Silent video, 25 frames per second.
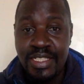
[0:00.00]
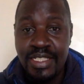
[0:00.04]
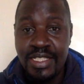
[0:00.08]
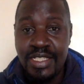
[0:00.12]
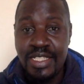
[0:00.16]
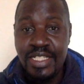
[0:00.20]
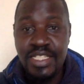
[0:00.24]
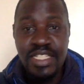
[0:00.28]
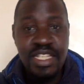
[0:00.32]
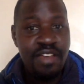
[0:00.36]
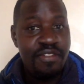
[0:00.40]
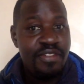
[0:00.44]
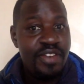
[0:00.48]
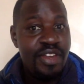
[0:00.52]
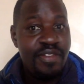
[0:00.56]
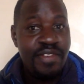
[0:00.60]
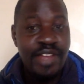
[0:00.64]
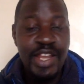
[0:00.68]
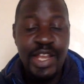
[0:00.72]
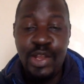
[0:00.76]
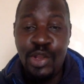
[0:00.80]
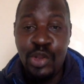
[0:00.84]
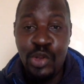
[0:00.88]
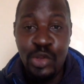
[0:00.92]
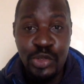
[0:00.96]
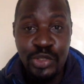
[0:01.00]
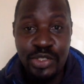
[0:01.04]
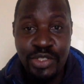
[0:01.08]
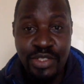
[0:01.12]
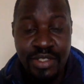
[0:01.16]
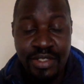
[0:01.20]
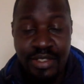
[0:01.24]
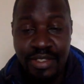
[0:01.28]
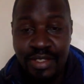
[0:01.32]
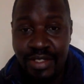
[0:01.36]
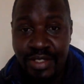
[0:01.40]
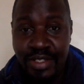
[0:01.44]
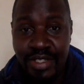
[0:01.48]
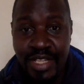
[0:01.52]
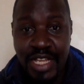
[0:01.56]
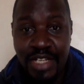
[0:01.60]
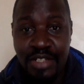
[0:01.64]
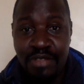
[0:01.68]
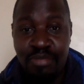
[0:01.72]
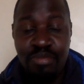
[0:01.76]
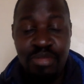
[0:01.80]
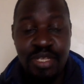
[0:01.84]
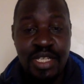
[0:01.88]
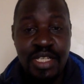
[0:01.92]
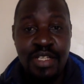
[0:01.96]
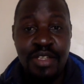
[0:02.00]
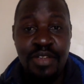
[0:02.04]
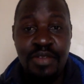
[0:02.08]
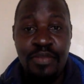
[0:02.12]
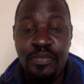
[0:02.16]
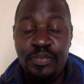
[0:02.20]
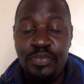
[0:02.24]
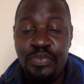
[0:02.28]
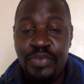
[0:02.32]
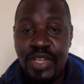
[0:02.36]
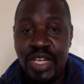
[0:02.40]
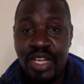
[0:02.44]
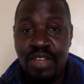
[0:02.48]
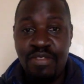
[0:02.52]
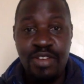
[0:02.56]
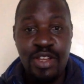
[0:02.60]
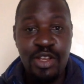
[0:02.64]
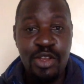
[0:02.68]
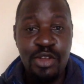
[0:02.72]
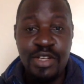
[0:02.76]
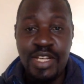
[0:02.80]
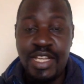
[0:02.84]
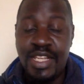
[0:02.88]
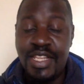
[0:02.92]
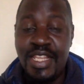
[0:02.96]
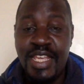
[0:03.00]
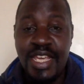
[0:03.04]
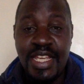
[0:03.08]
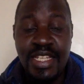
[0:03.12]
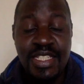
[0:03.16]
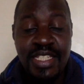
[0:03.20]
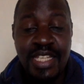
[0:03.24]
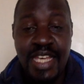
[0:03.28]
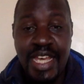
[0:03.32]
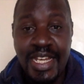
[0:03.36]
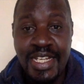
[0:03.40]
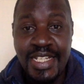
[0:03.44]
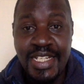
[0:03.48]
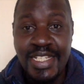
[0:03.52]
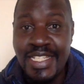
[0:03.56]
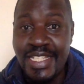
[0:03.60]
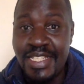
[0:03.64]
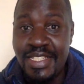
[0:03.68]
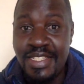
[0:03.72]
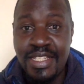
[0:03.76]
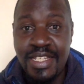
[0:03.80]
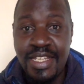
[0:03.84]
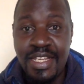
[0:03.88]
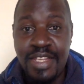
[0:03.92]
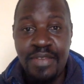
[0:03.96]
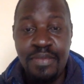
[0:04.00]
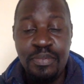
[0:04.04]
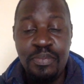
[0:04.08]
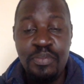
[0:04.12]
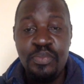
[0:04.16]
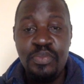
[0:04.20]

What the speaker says: City have never lost that big, leave alone at the Etihad easily.